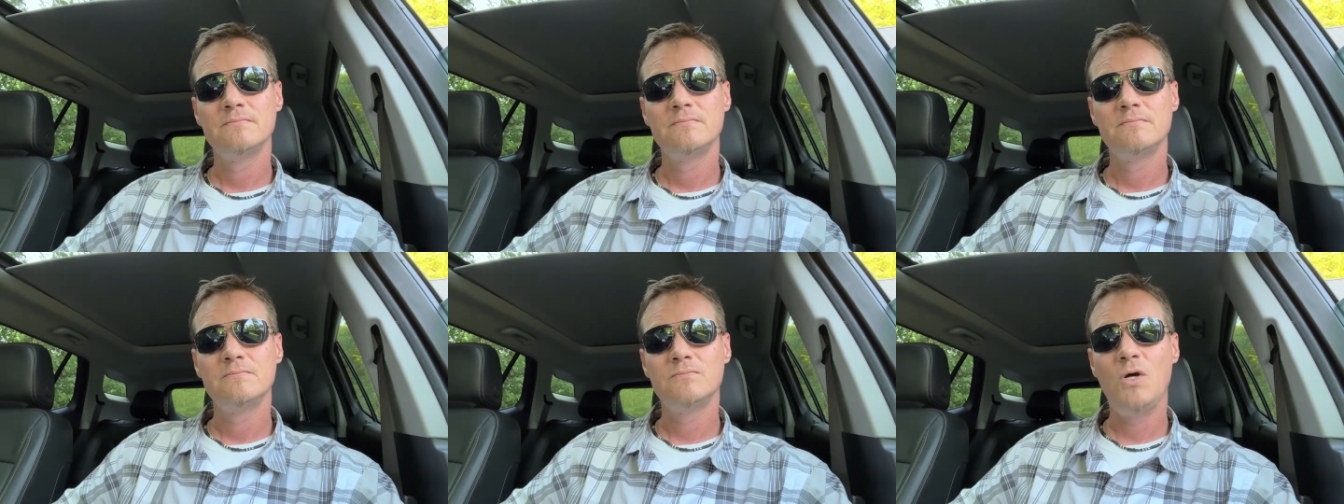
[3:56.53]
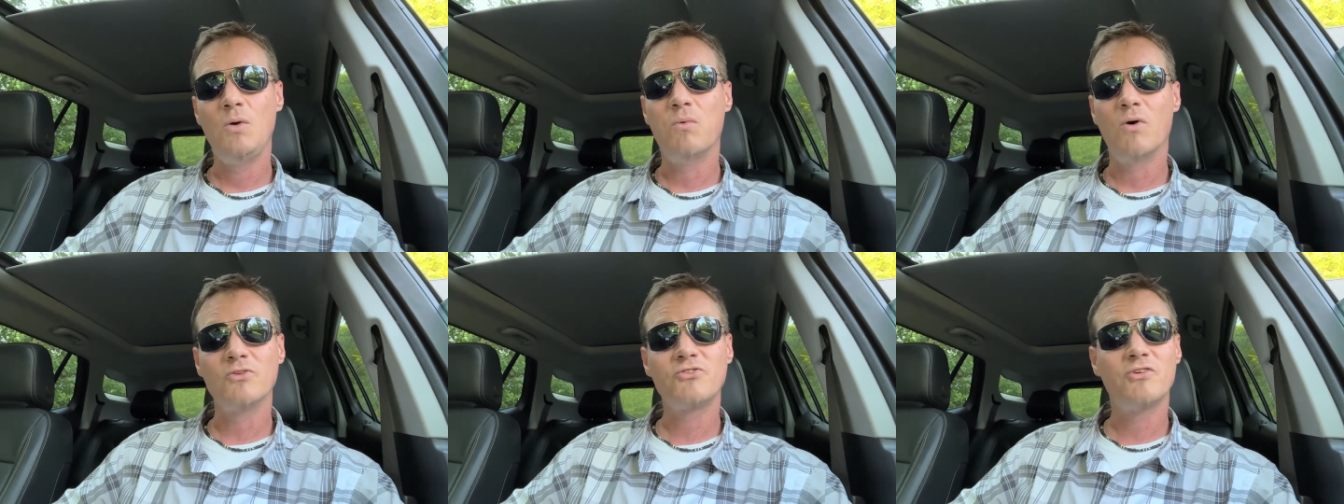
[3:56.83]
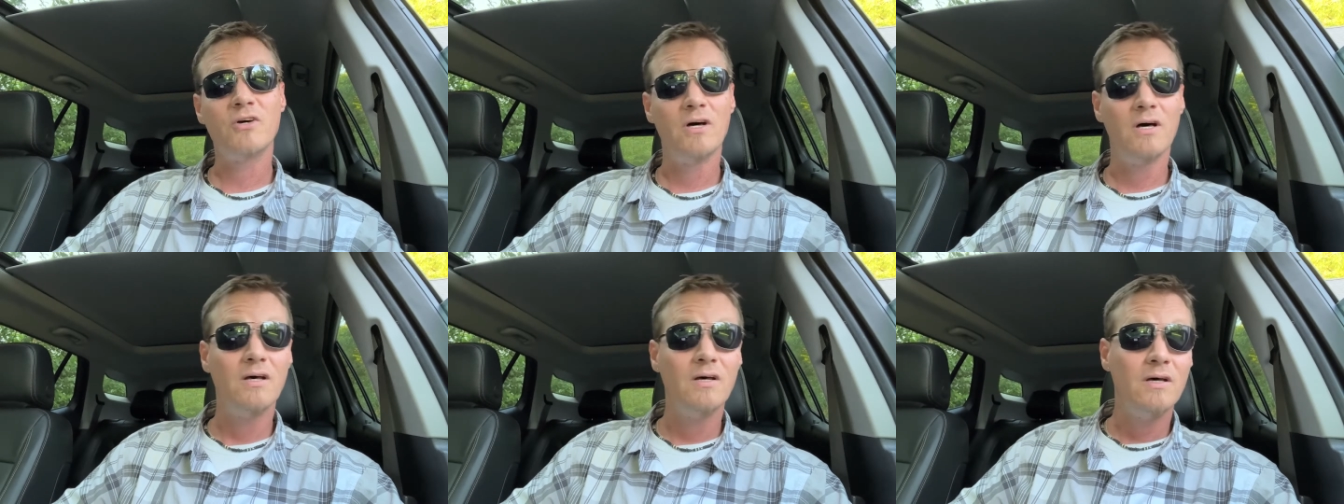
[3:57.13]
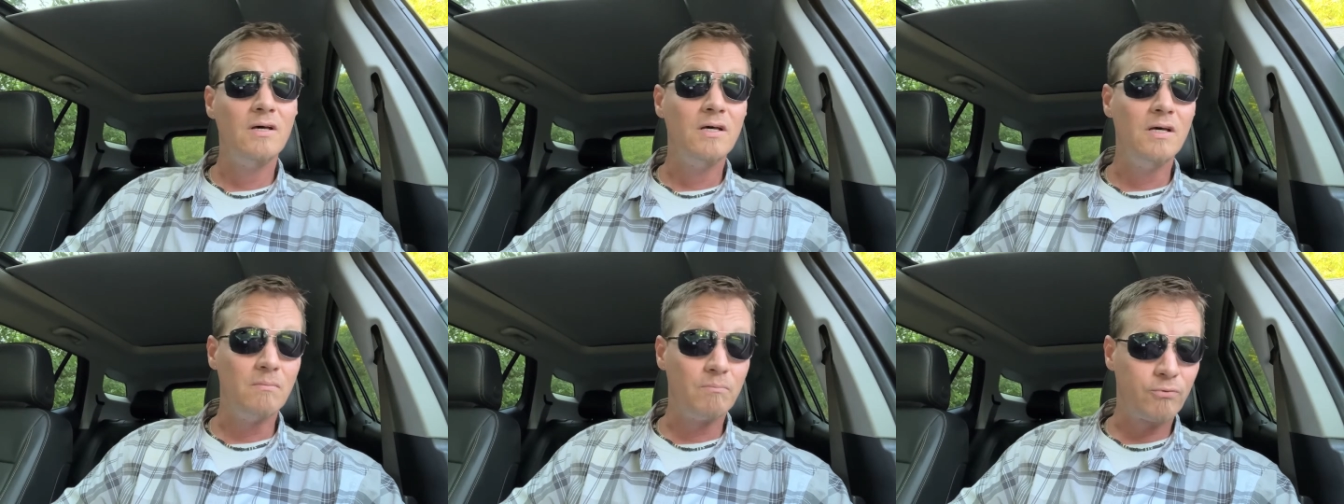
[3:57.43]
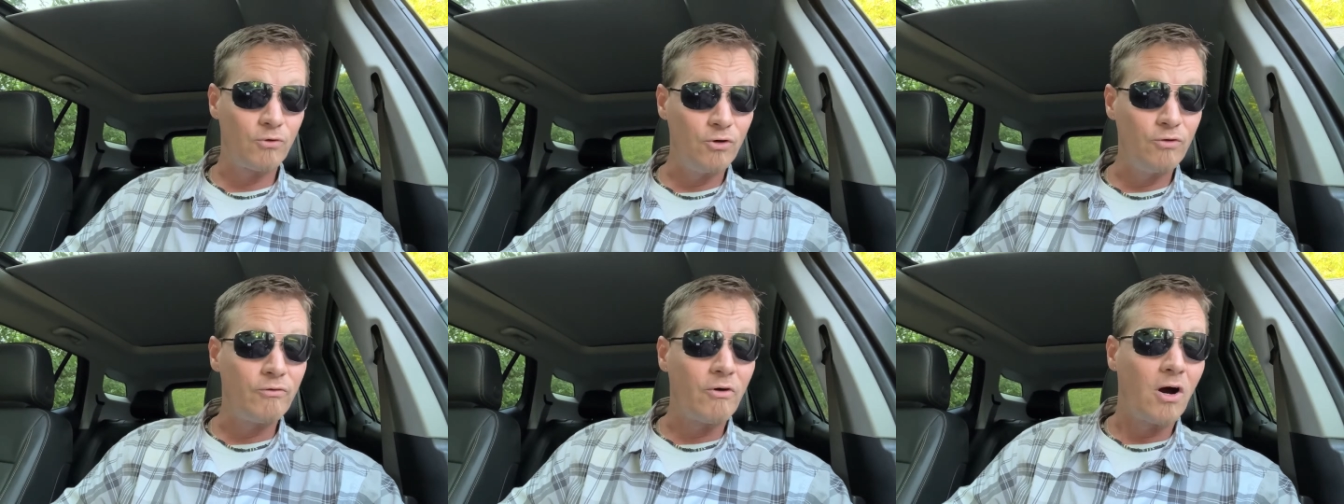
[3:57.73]
We want to
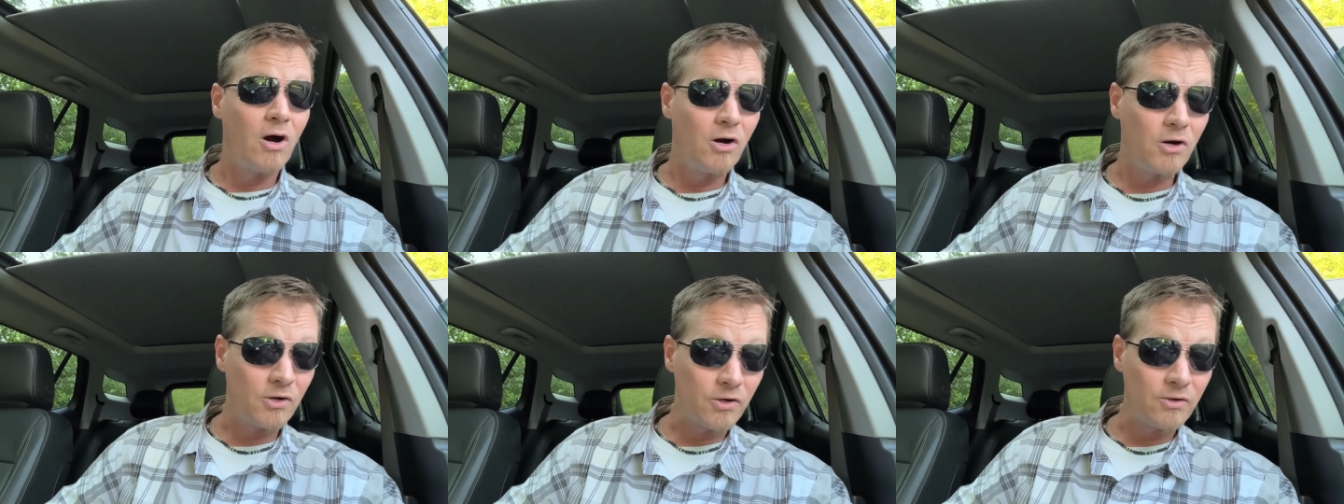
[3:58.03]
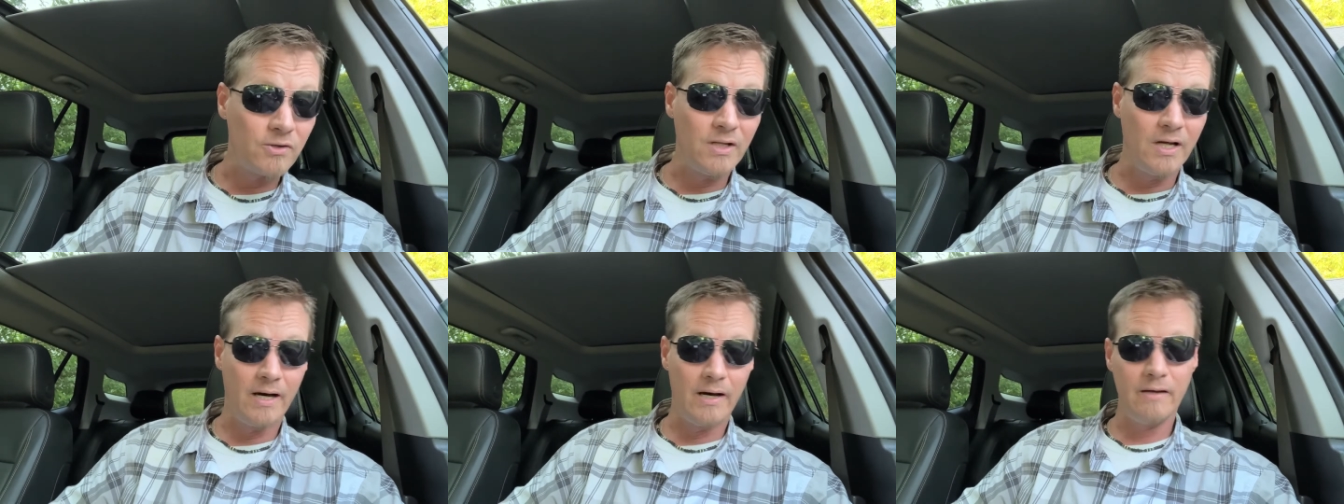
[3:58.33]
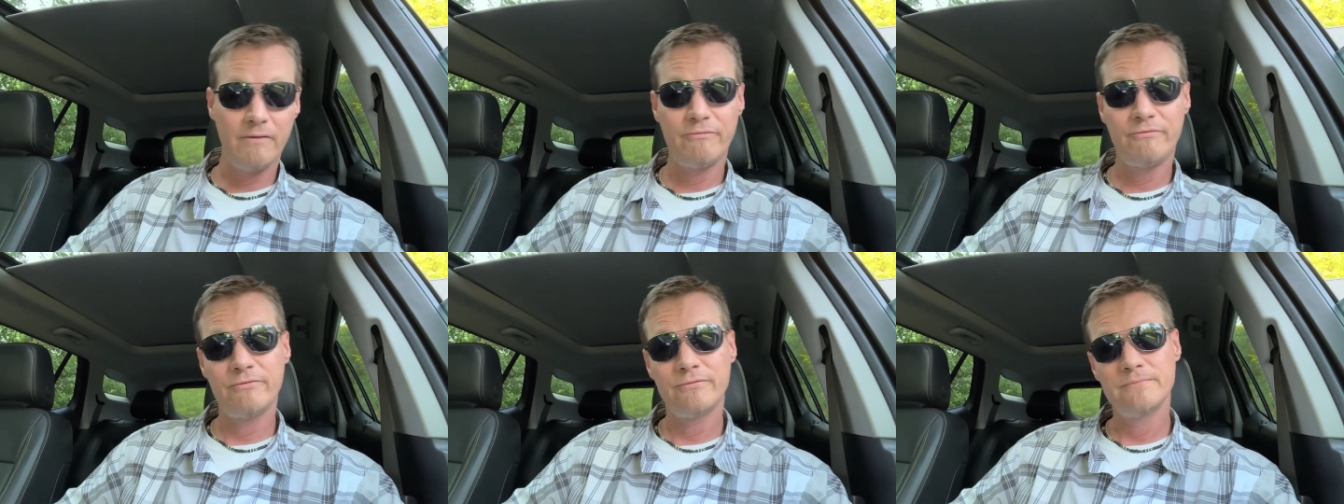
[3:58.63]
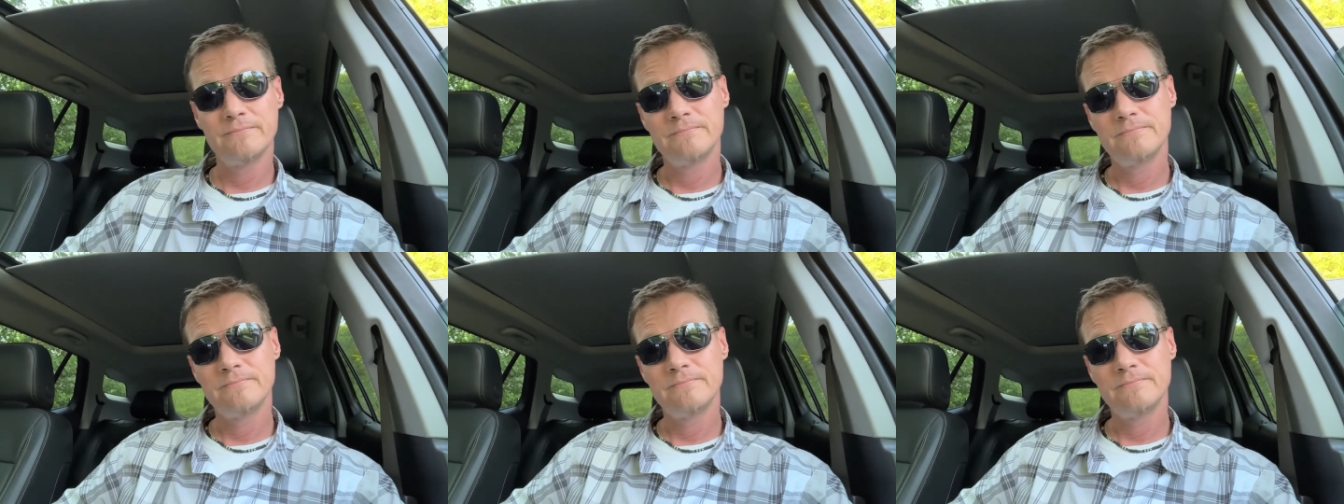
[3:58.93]
improve her life.